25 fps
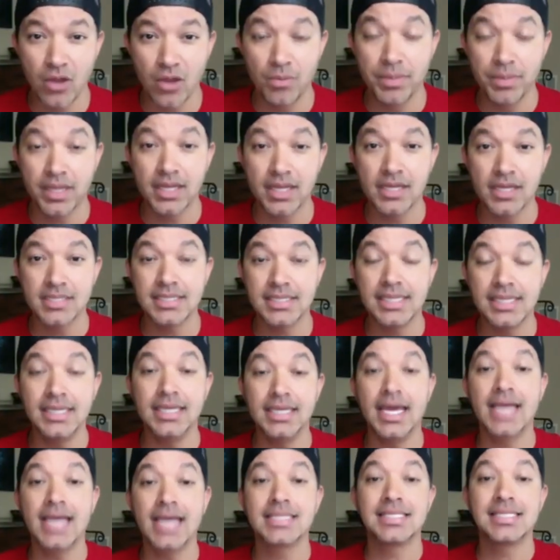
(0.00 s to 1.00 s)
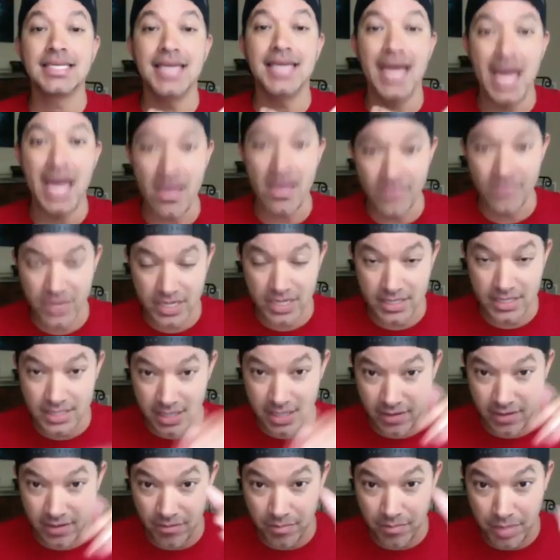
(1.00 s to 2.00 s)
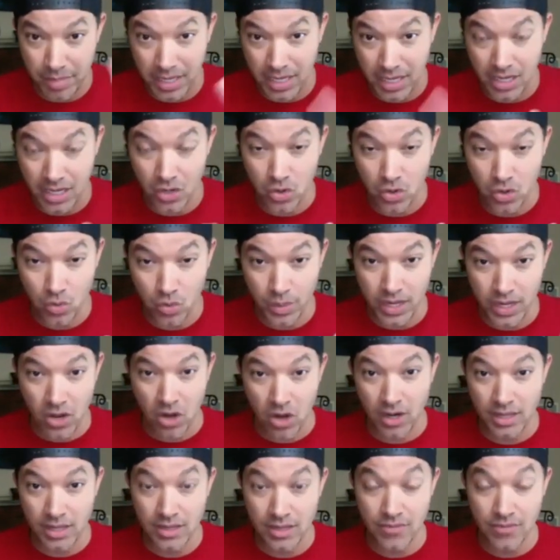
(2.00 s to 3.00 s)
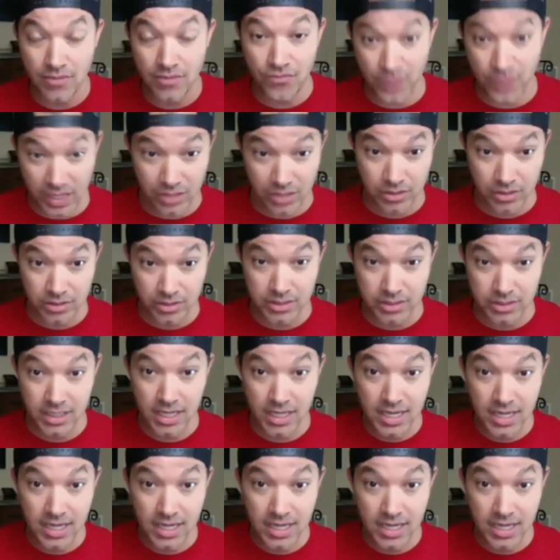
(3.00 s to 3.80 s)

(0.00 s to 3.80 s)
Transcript: because he has the evidence of being who we are in the field